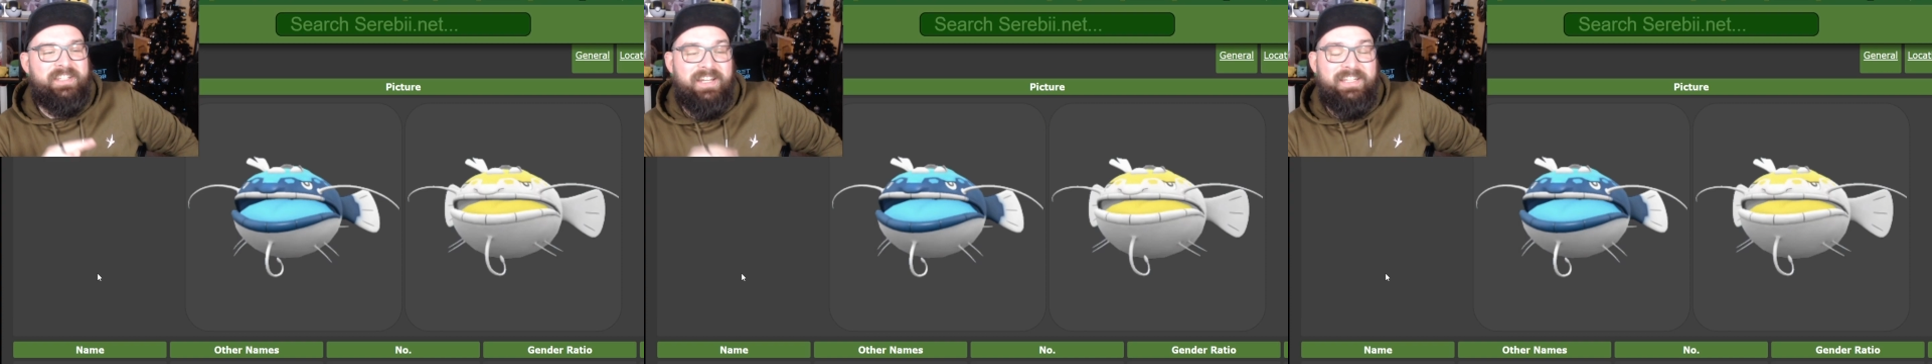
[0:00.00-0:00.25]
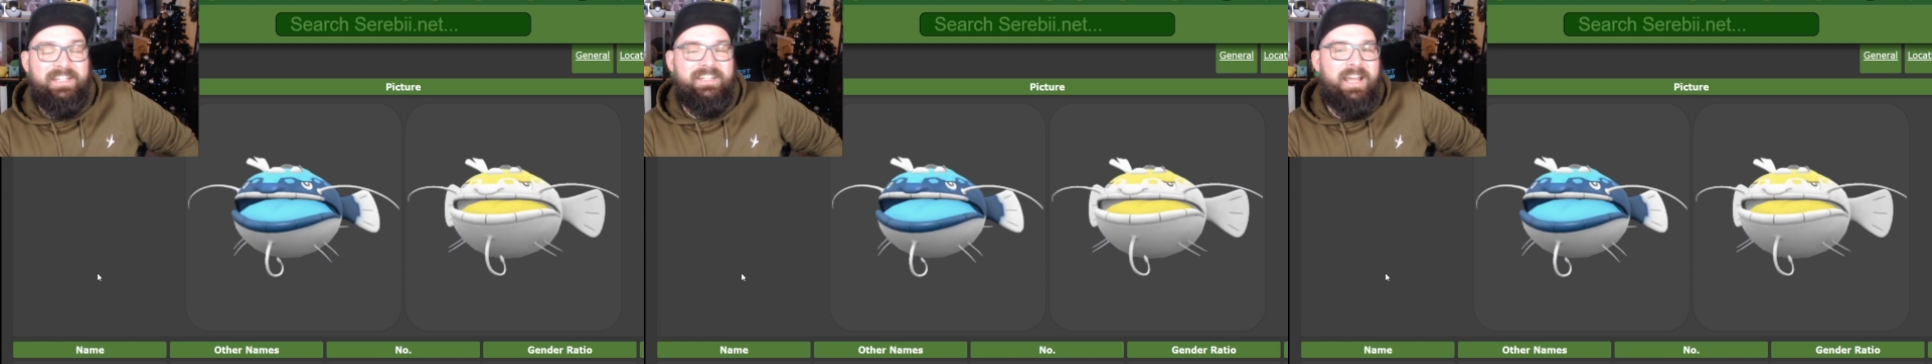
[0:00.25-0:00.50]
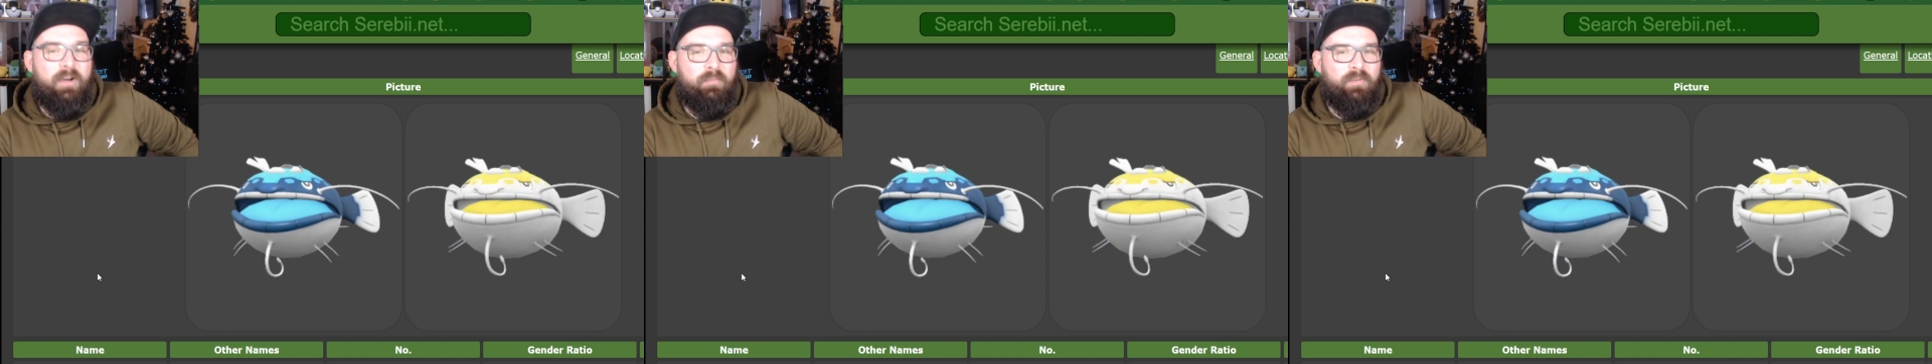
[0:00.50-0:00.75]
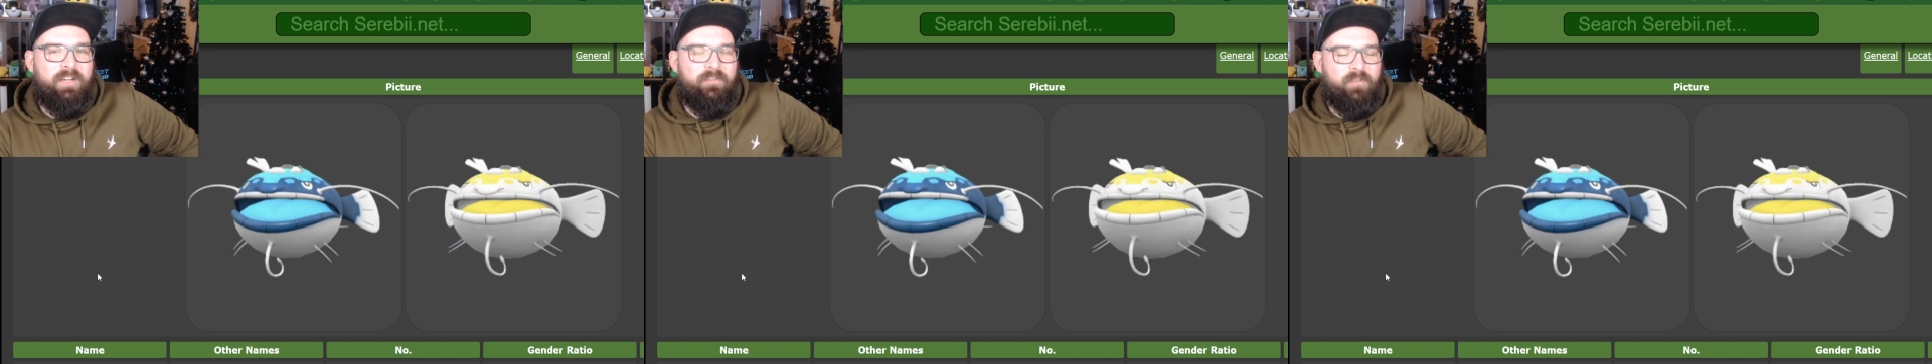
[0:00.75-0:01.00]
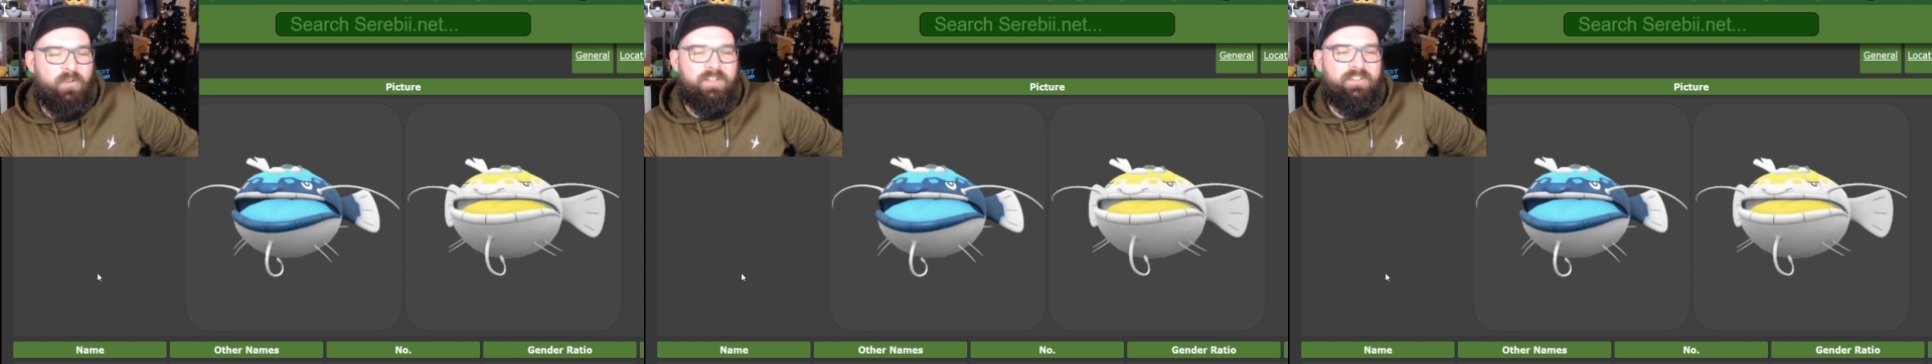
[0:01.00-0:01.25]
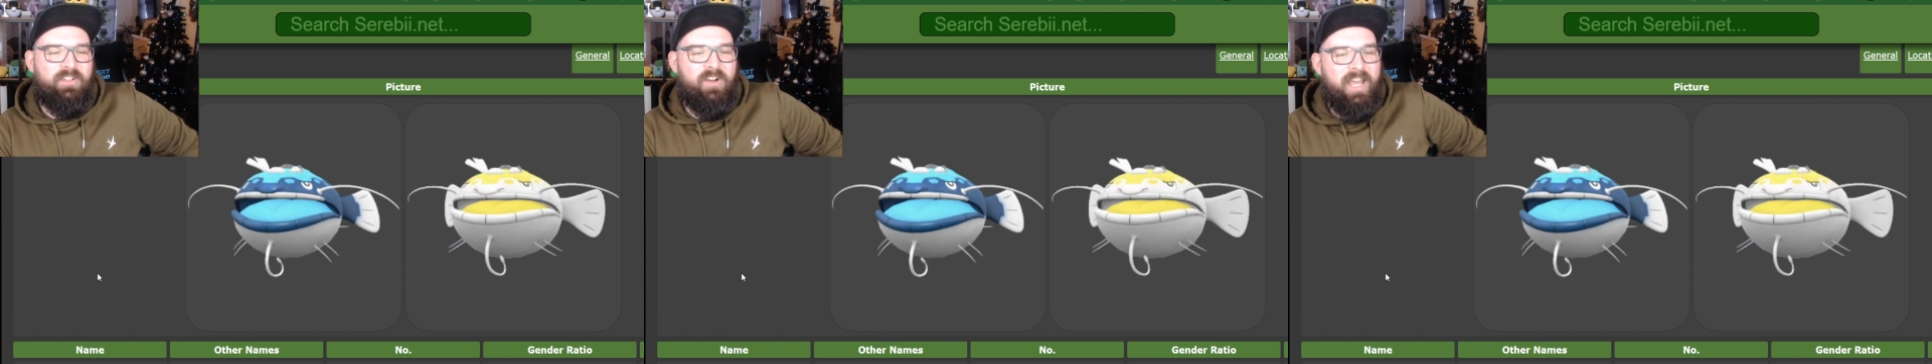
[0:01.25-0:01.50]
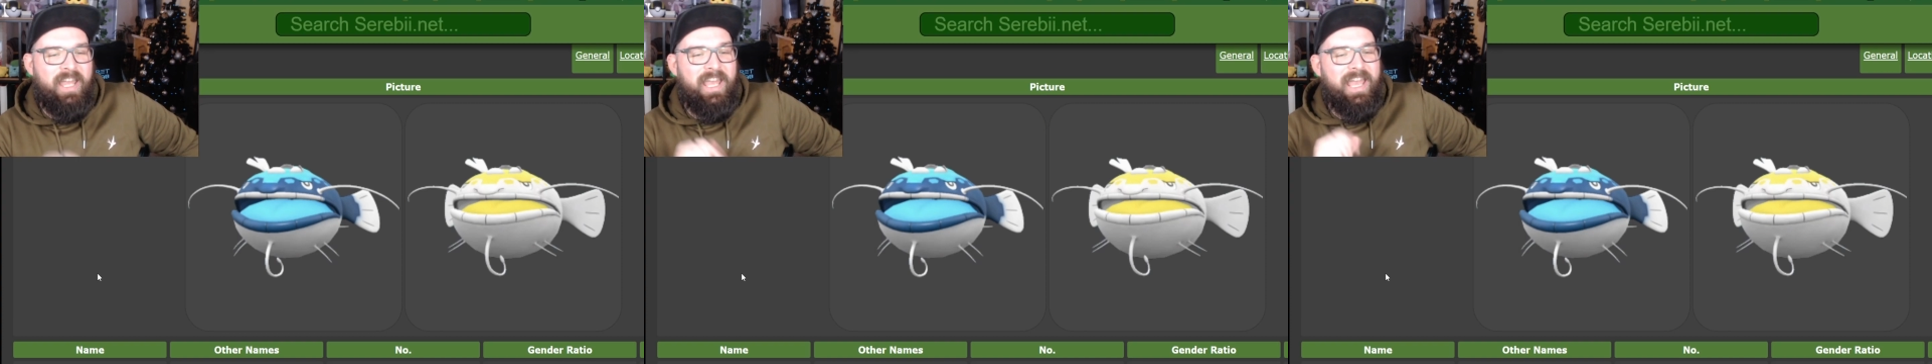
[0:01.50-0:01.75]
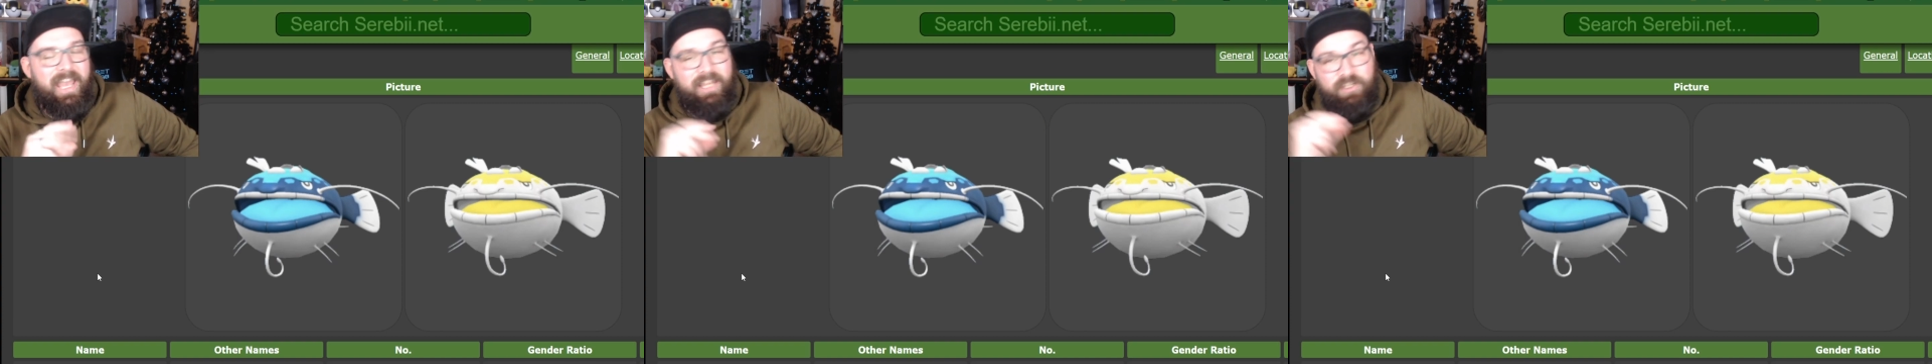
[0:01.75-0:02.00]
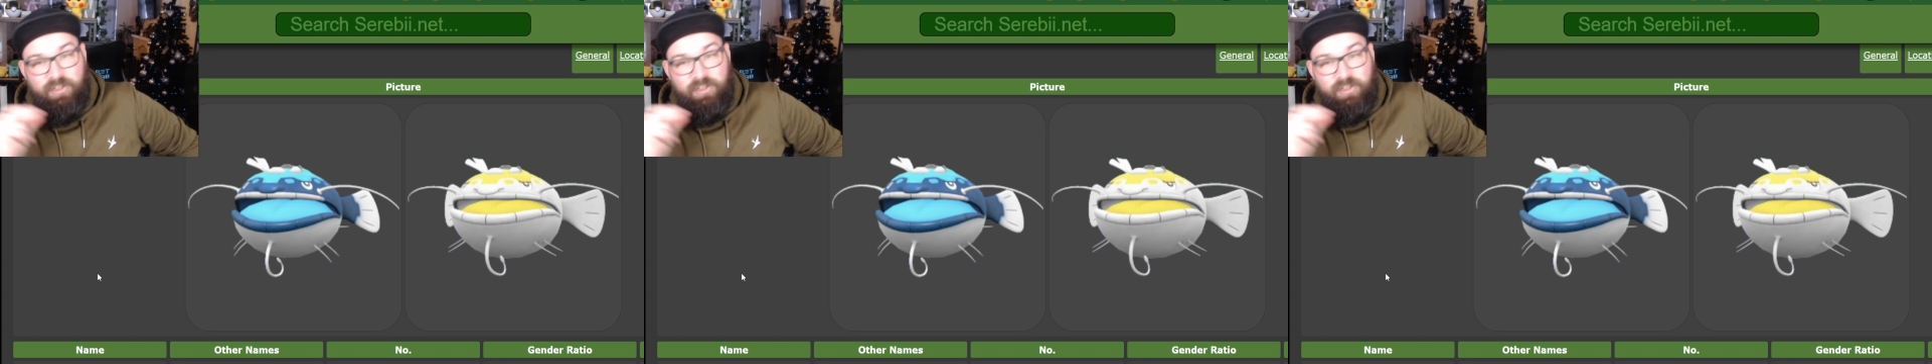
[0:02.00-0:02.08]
I did an outbreak for this guy, and